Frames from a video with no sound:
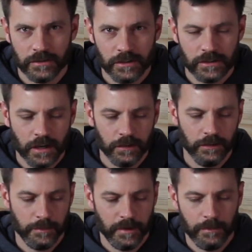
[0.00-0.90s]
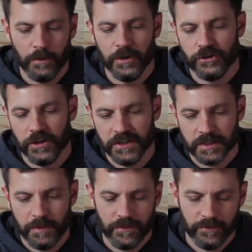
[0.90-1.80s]
So let's talk a little bit about what you can
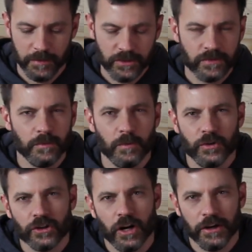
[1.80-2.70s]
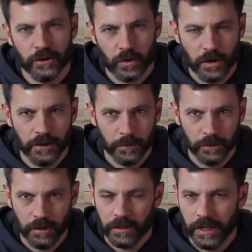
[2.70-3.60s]
expect from each of them and what your audio quality
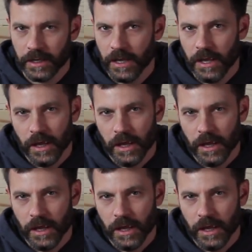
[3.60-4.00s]
would look like.